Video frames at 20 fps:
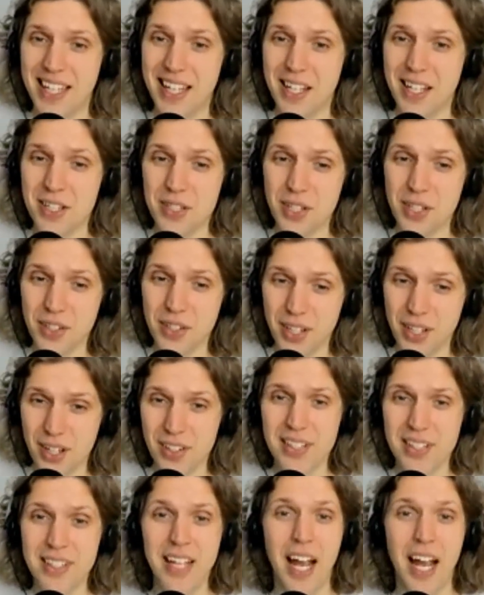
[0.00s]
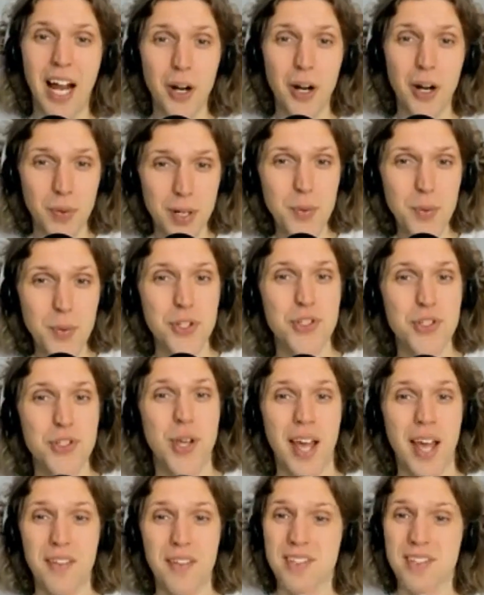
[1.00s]
And you know, Carolyn, I really wish to
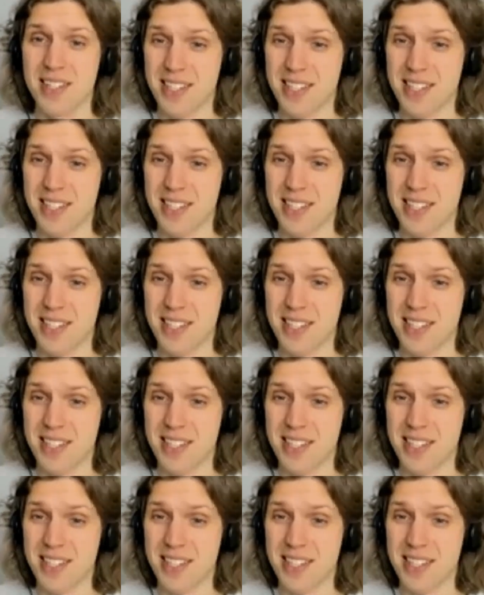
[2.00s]
have the